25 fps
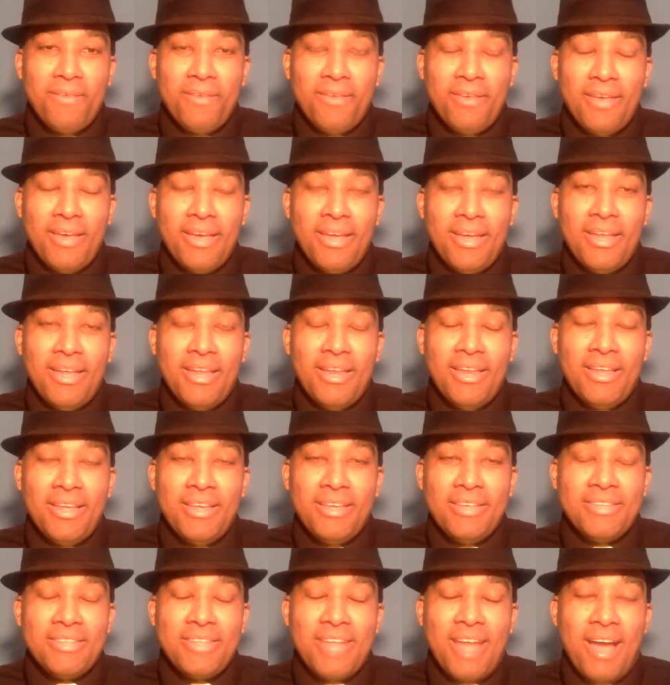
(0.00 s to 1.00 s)

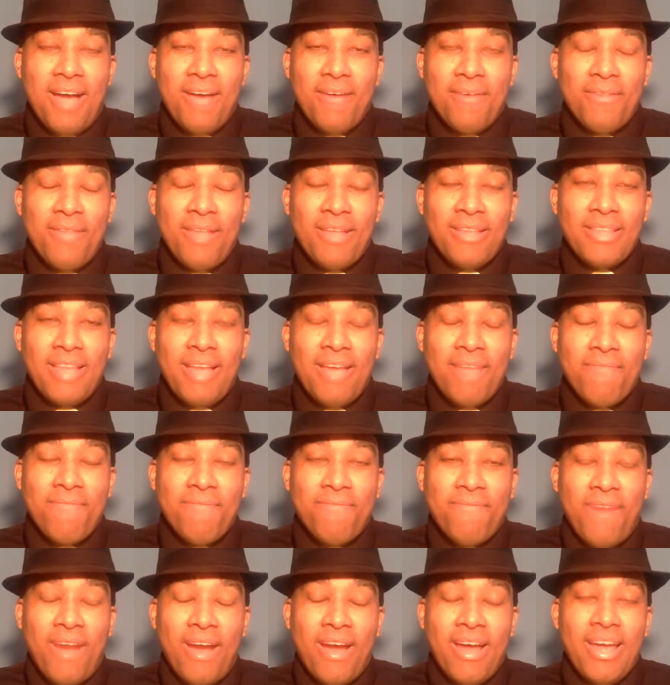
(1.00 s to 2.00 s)
he's not like that.
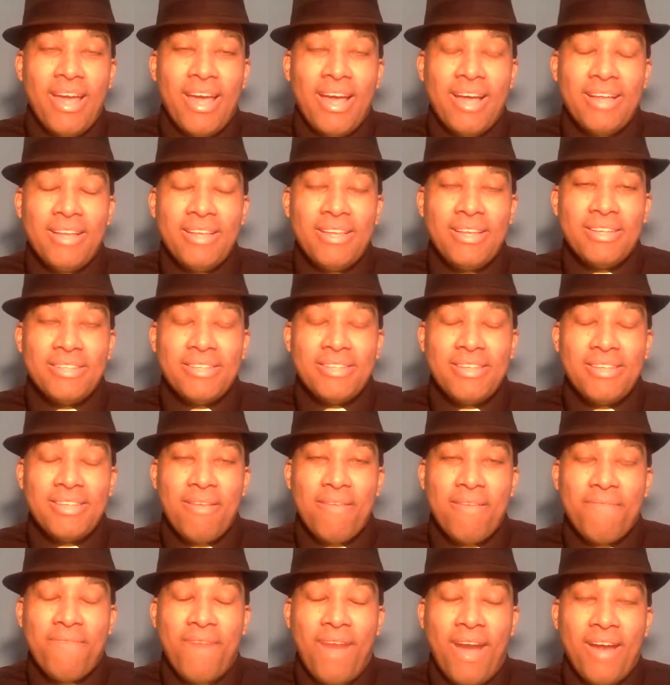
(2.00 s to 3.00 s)
He doesn't have
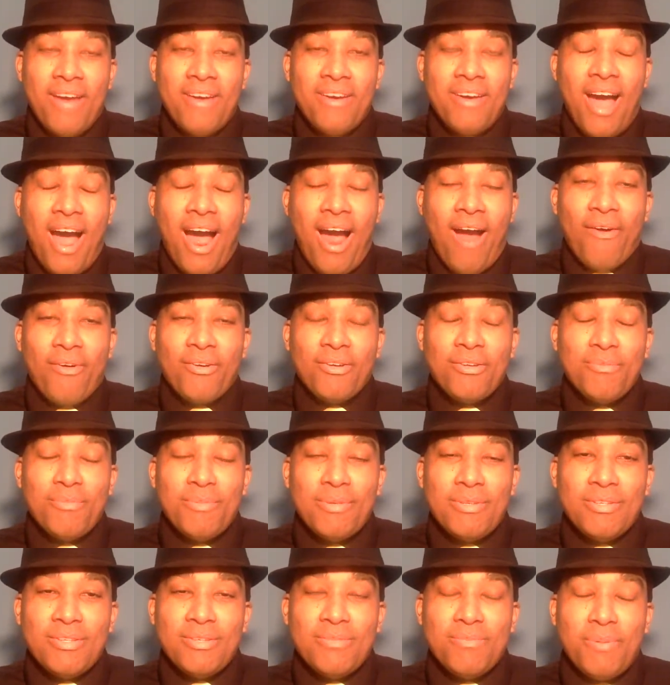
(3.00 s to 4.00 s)
that fighting
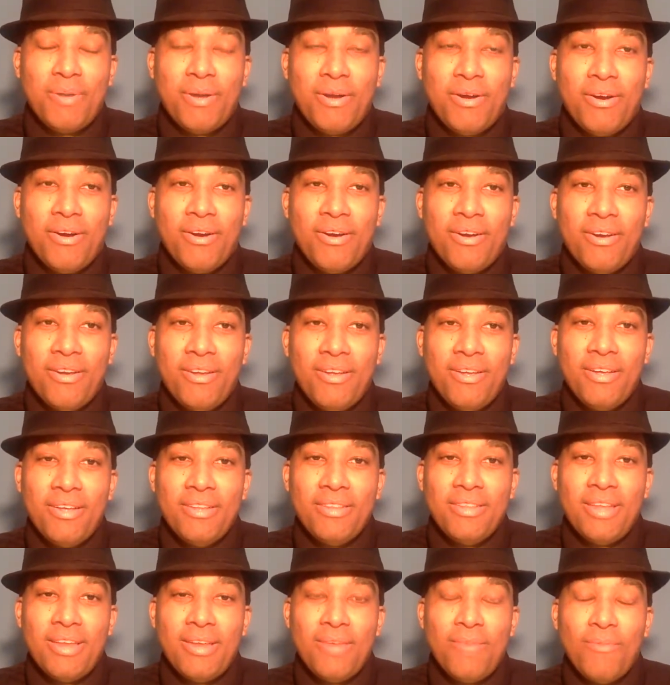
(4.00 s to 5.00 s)
Irishman spirit
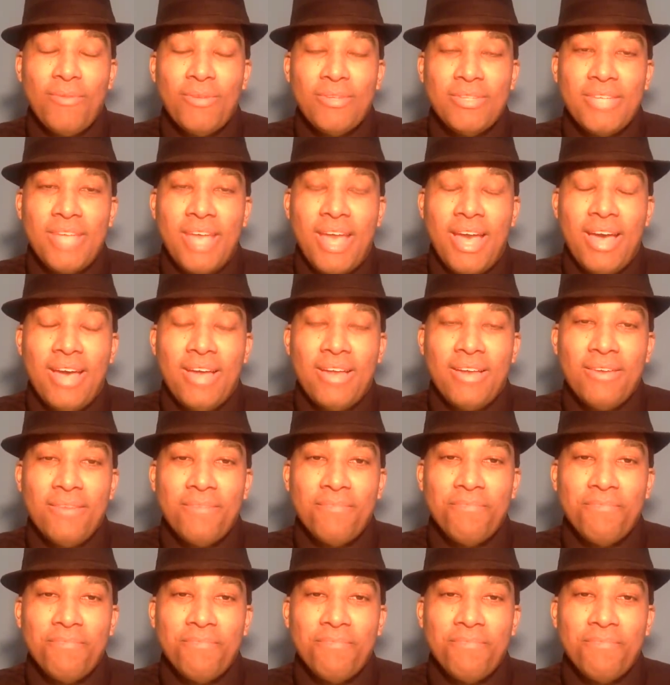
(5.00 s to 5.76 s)
that he once had.